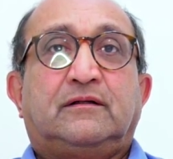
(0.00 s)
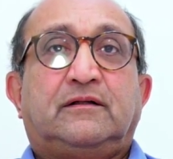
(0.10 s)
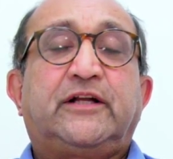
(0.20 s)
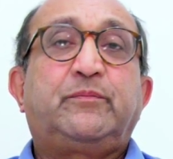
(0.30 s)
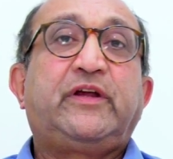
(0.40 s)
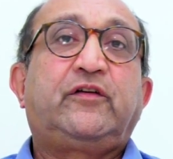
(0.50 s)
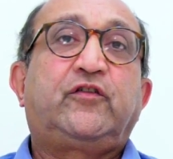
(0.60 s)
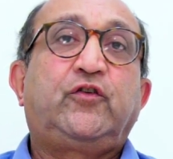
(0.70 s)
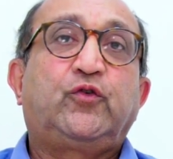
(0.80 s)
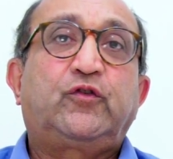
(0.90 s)
Let me
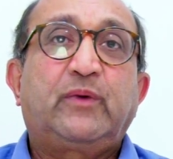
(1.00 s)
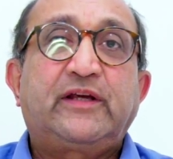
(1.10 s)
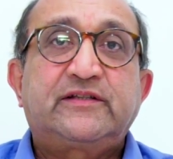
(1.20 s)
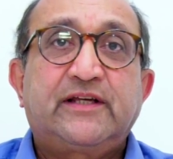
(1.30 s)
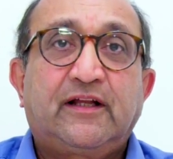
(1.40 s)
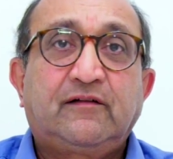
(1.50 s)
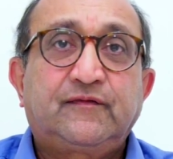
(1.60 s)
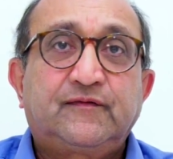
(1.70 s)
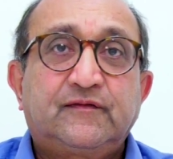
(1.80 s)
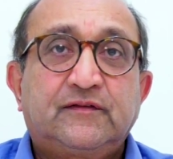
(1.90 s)
introduce
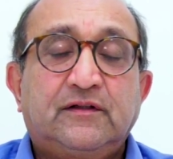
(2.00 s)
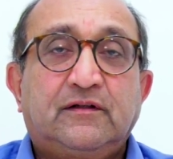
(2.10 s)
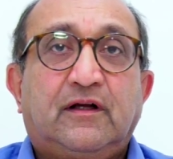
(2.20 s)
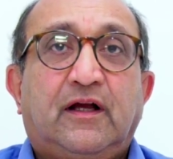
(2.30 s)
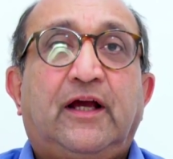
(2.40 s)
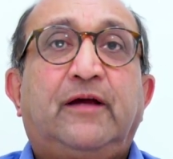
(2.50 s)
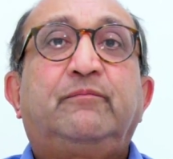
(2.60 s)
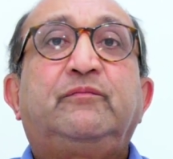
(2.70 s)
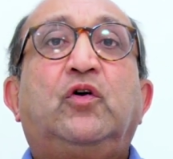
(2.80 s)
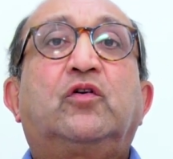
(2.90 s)
myself. I
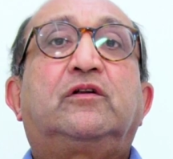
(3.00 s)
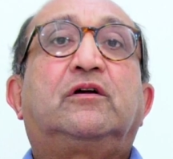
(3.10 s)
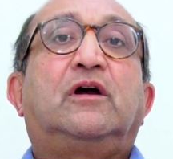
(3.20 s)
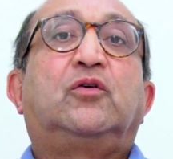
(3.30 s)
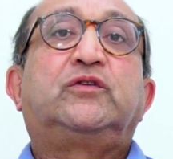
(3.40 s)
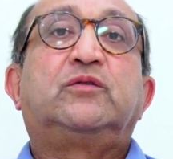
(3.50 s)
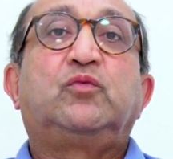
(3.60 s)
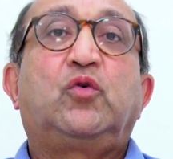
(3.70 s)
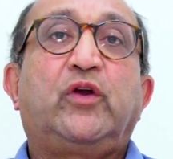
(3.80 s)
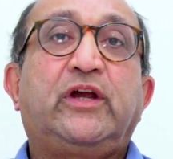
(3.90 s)
am Dr.
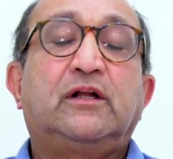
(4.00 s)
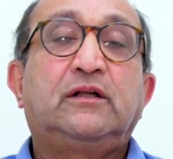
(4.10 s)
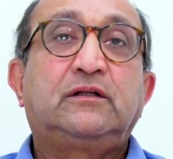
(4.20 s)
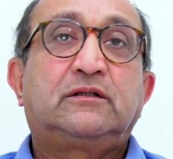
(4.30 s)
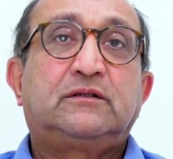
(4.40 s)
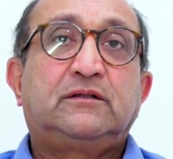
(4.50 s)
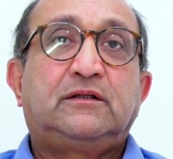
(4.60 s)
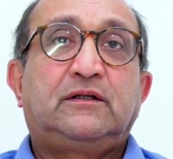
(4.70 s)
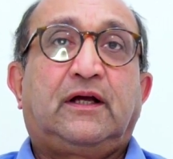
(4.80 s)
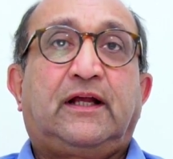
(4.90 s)
Gautam Kodikkal
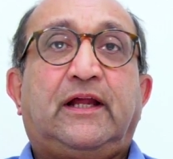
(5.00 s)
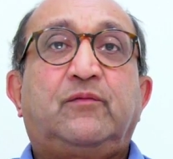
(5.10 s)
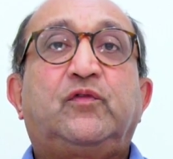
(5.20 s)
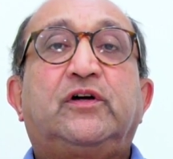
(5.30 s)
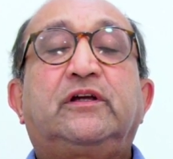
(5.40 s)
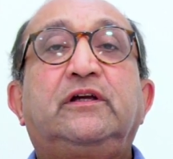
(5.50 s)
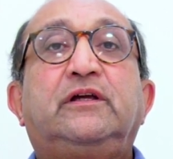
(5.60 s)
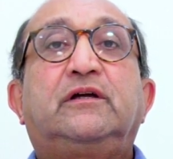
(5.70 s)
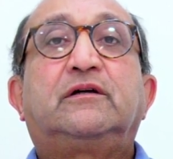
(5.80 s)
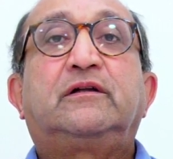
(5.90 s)
and I am working
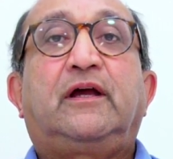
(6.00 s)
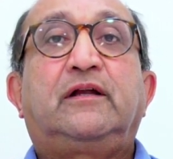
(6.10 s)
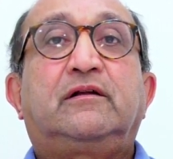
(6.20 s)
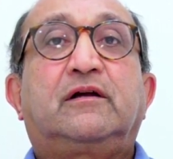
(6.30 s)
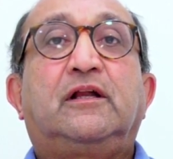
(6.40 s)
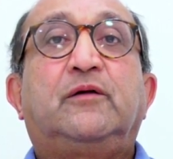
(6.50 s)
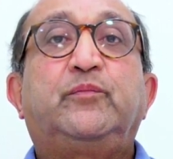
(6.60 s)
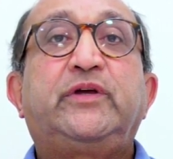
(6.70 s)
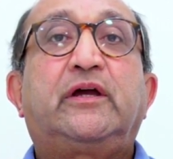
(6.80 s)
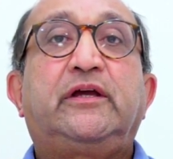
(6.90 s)
here at
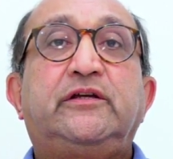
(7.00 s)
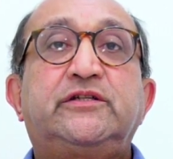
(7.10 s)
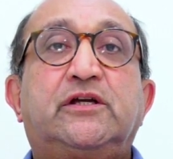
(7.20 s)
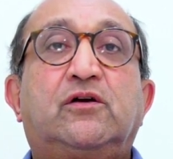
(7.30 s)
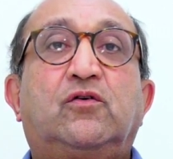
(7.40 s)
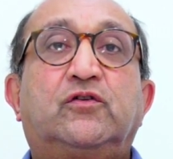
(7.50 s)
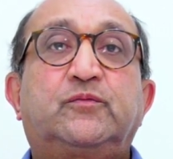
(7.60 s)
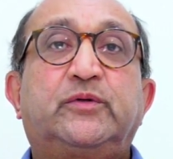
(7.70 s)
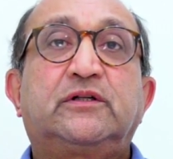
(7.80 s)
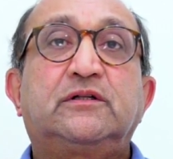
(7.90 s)
Columbia Asia
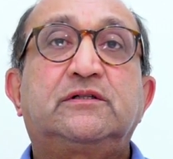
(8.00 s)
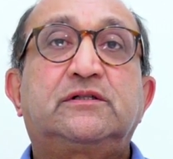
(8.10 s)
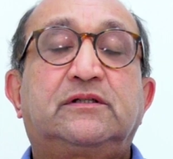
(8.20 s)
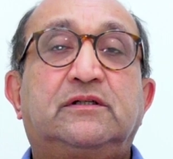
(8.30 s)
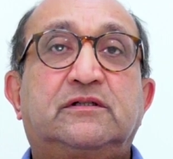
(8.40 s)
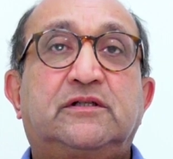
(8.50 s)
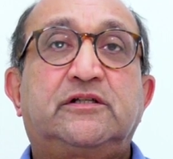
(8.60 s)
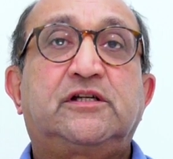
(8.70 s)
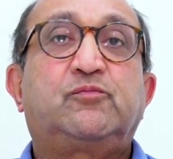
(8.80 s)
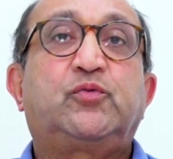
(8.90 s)
Hospital's
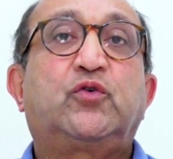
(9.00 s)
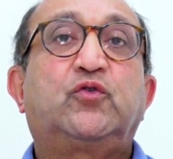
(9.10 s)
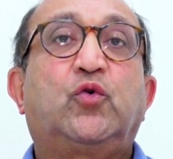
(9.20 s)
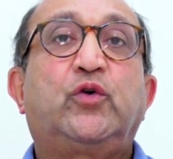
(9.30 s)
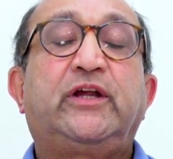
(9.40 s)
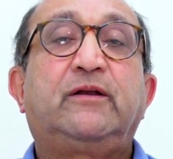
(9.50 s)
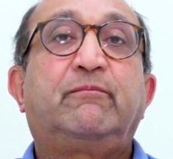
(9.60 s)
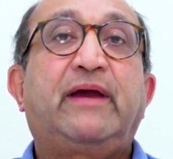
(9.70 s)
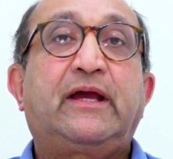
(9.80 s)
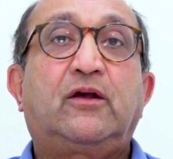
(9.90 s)
Sarjapur Road
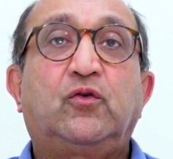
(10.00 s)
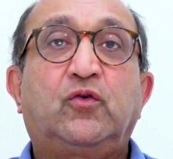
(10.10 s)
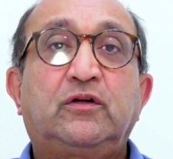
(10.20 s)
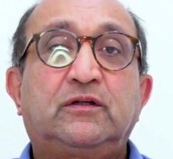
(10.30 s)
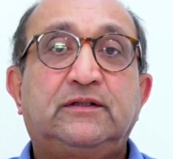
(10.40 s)
in Bangalore.